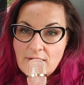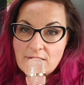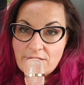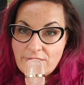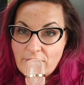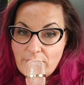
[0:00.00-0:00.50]

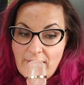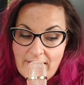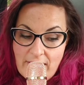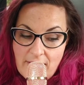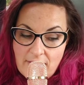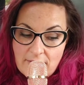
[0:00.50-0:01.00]
So if you're right
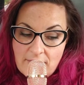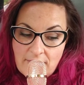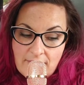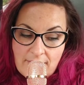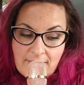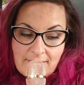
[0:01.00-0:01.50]
in,
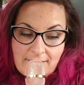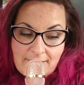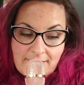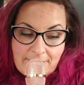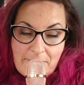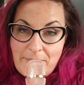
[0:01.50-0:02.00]

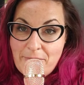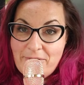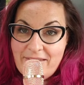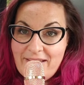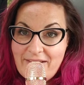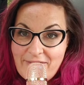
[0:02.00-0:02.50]
maybe
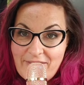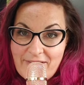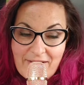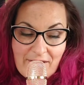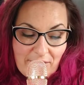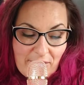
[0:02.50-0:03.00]
we'll think of a,
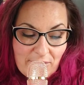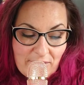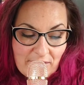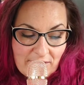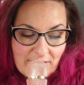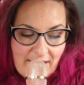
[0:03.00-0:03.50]
a cute
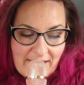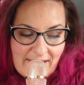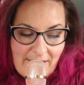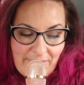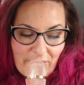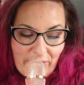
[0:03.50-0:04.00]
little
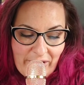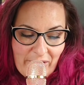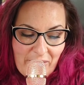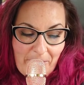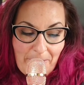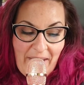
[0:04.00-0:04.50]
nickname for you.